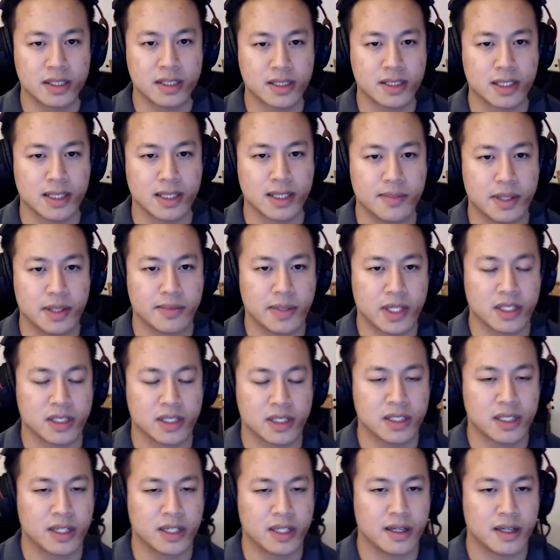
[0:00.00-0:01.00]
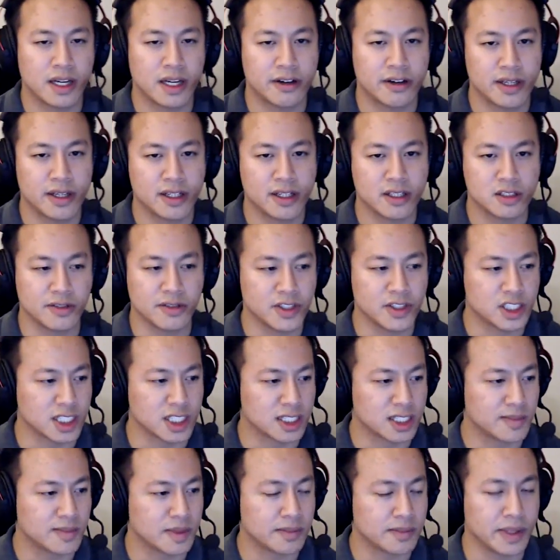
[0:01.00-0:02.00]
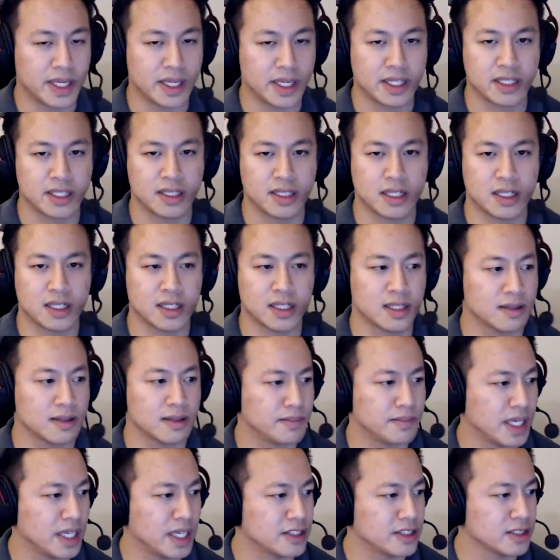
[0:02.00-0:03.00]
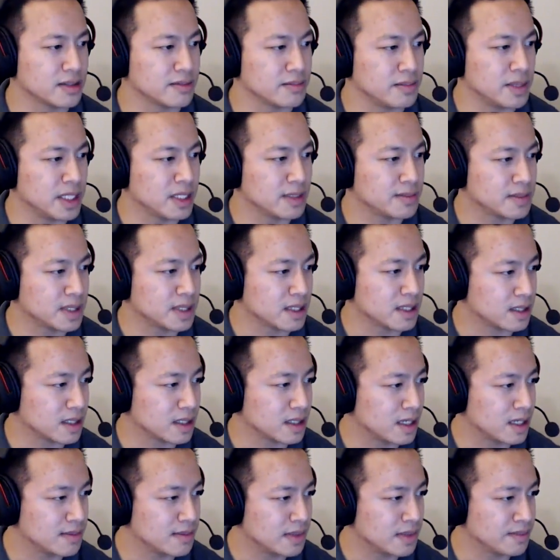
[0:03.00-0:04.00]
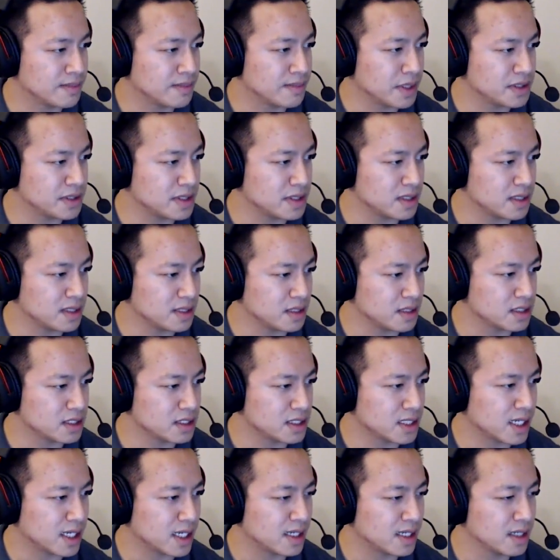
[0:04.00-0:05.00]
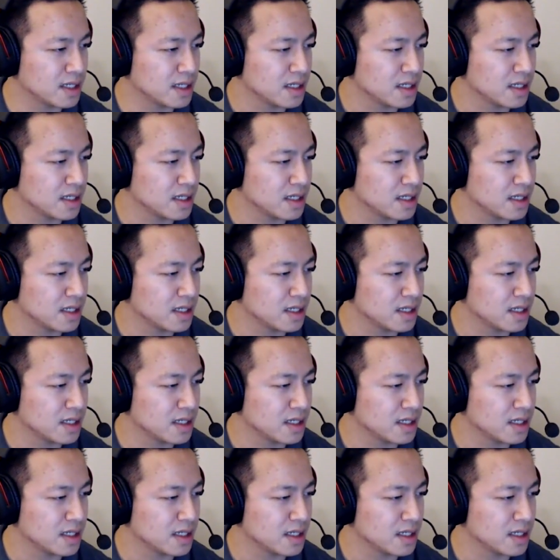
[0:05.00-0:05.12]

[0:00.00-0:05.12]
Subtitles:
Columbia, Maryland area. So if you check out our page on meetup.com, I'll post it in the chat.